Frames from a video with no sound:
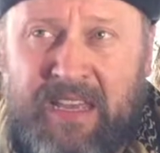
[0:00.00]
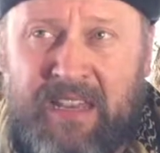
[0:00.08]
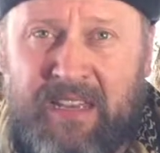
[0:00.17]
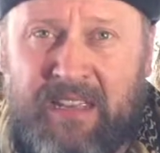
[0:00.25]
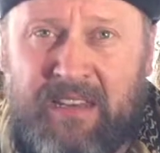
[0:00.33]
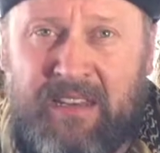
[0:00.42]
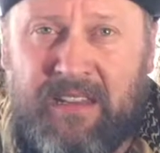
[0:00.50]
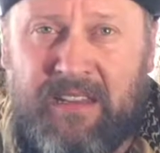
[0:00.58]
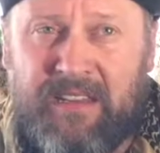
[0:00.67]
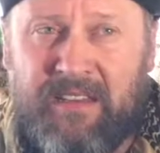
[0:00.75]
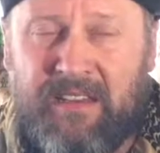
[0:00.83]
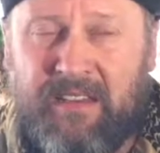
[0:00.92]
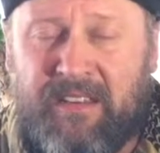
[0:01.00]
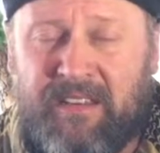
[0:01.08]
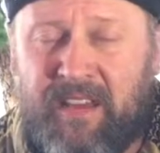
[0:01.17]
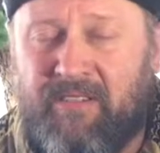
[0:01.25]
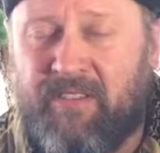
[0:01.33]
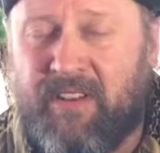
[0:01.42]
in
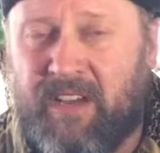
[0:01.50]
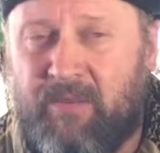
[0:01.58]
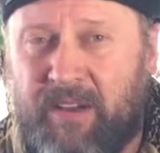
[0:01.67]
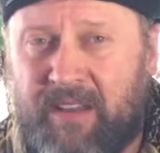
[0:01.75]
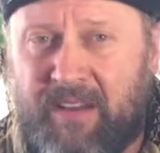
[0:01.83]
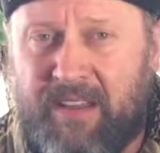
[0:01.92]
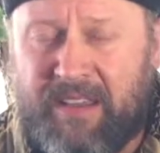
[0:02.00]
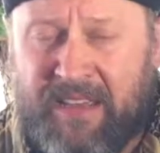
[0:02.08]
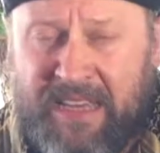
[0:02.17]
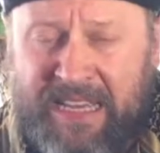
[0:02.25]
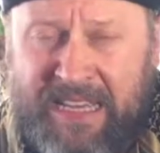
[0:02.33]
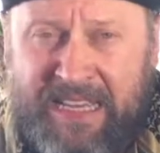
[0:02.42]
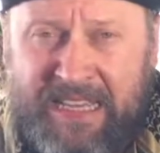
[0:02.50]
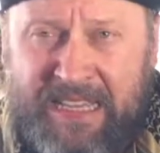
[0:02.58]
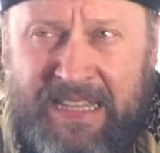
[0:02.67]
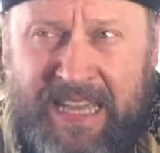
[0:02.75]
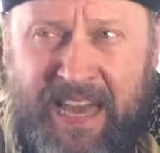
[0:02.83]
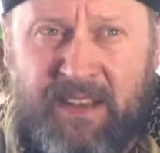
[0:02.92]
Africa, where
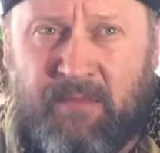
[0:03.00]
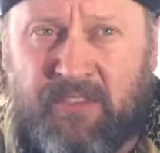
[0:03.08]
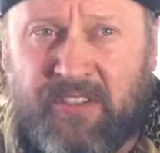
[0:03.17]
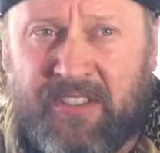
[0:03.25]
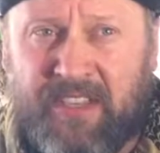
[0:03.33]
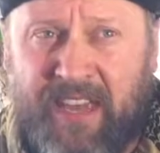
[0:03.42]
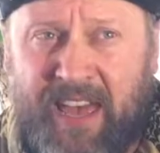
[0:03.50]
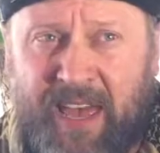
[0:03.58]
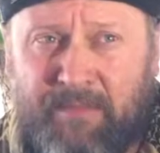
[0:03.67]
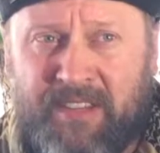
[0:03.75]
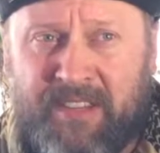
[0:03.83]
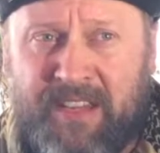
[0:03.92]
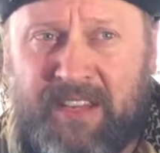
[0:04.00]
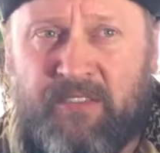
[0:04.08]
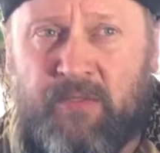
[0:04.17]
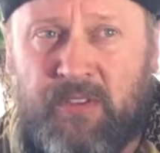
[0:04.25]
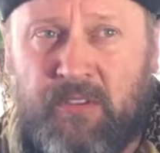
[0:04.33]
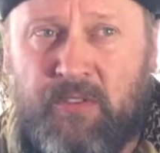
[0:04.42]
the animals actually habitated,
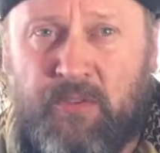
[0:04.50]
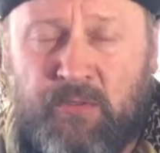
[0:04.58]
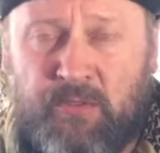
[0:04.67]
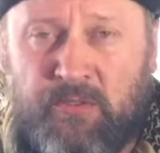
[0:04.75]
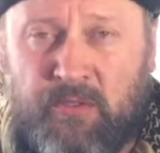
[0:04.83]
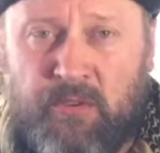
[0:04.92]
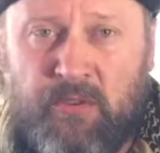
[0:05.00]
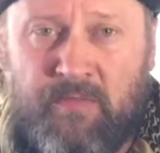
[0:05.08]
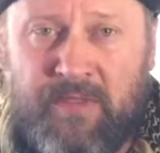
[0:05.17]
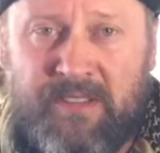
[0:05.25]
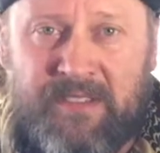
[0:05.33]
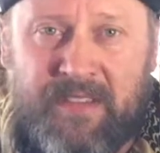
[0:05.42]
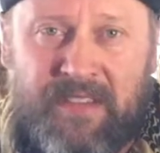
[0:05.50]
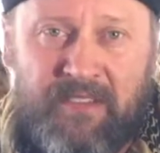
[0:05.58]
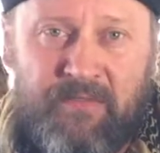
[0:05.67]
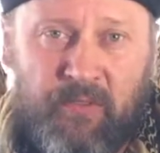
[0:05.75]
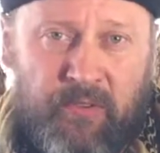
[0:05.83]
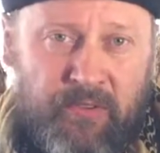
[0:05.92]
so they're used to humans, and
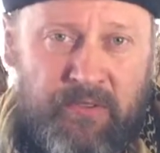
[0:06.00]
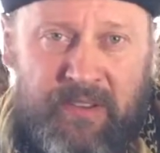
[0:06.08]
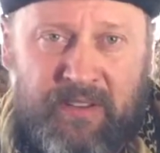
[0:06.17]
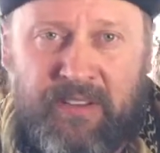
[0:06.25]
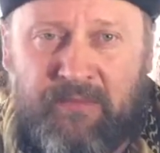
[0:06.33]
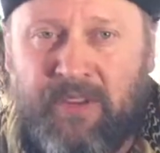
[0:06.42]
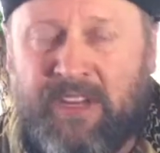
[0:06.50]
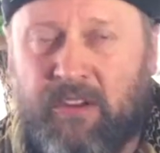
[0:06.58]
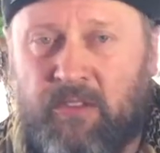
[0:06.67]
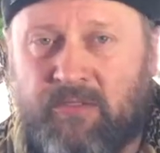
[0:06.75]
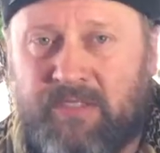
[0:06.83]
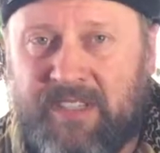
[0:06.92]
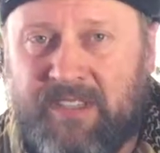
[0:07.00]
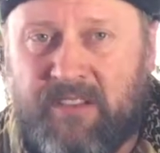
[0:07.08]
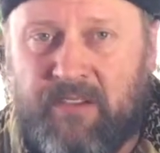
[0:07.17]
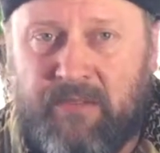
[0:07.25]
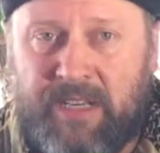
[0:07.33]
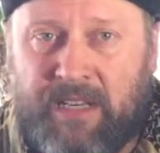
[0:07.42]
therefore they get really close. These
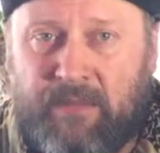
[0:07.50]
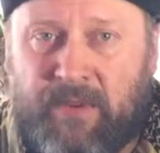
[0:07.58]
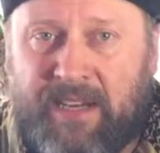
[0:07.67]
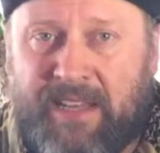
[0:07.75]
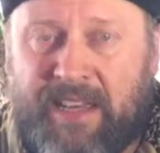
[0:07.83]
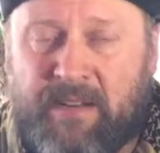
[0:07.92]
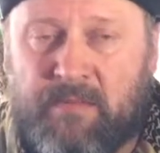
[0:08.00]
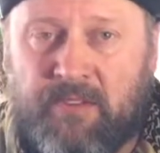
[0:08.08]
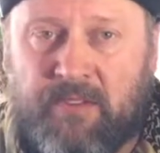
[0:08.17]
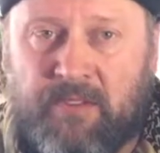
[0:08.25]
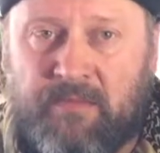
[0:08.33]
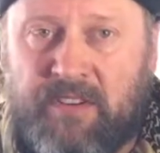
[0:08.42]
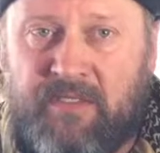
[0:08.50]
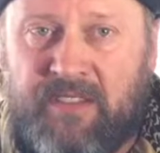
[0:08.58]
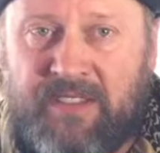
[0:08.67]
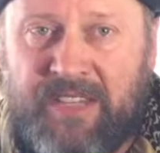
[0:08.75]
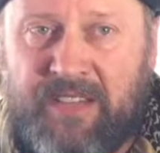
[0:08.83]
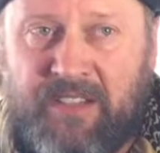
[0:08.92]
are really wild animals, and they're very
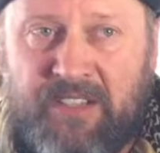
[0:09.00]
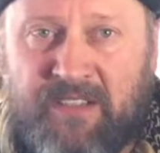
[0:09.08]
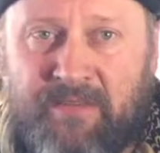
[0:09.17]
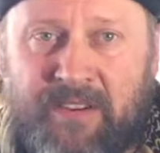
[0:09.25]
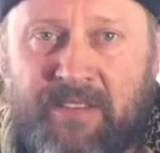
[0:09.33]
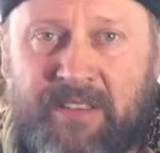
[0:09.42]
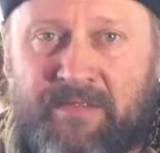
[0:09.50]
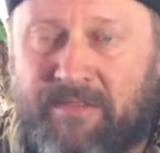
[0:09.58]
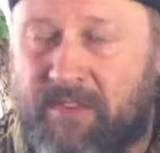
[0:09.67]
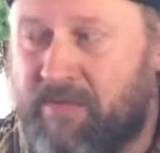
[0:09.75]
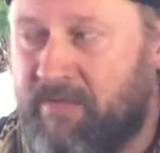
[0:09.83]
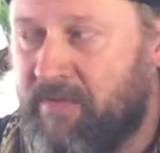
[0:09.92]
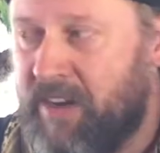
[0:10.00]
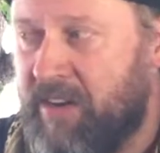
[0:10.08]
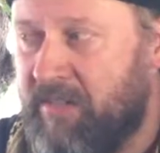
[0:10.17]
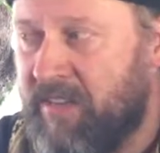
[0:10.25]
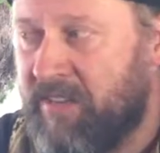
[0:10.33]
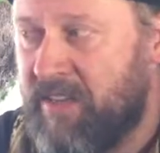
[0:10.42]
skittish and very
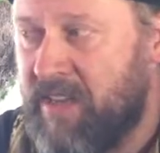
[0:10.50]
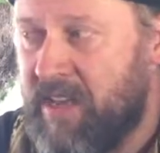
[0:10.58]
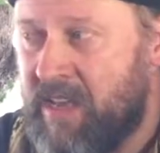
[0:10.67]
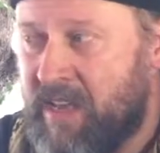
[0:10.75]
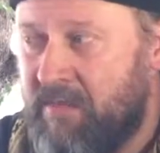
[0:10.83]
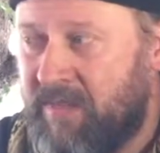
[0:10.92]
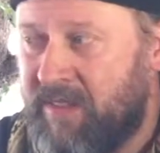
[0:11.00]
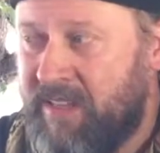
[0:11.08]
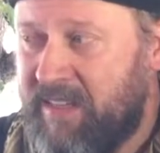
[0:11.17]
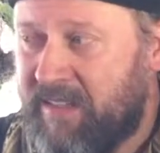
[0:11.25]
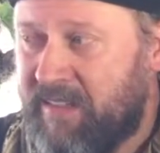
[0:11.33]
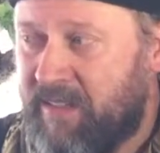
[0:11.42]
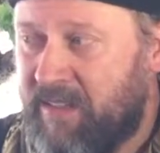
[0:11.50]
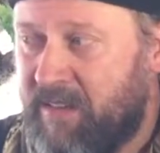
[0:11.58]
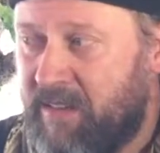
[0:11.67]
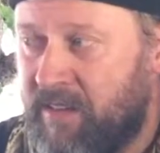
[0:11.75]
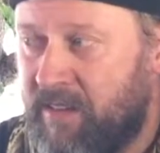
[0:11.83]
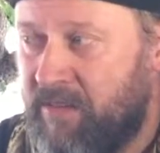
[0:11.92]
afraid of us. But these
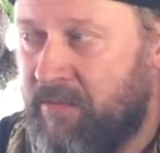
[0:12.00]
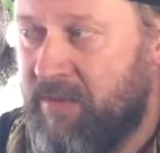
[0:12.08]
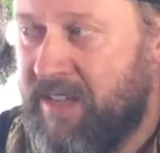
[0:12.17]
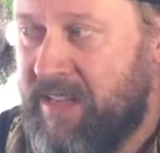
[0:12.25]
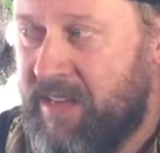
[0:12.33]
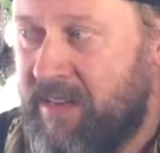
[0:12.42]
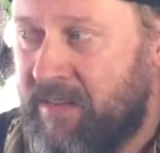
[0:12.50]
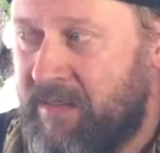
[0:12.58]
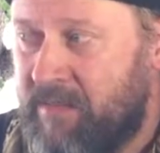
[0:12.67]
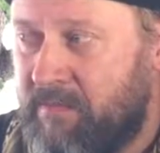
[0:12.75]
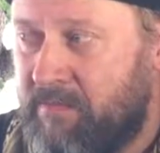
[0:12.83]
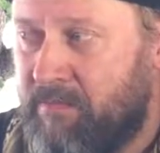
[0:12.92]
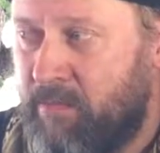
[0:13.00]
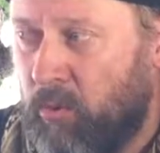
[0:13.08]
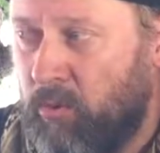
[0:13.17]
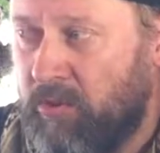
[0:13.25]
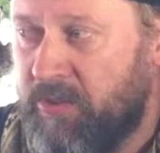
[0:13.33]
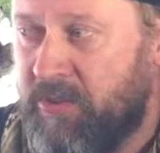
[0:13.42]
3
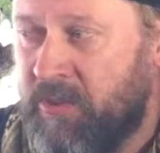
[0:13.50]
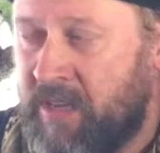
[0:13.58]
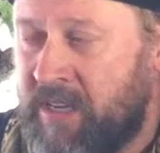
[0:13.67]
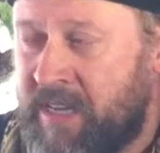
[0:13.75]
bulls